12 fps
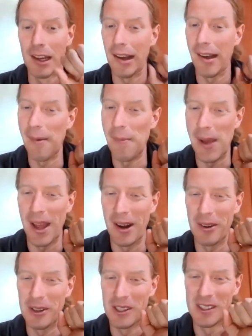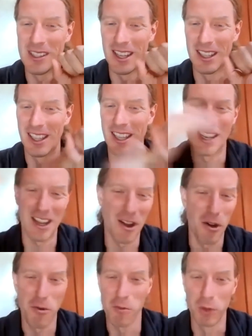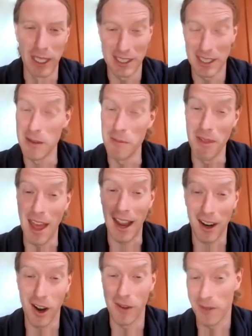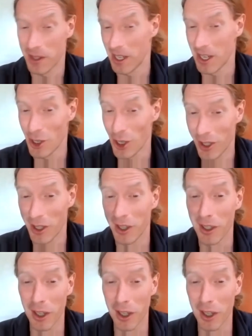Um, and I would say like, let's keep that conversation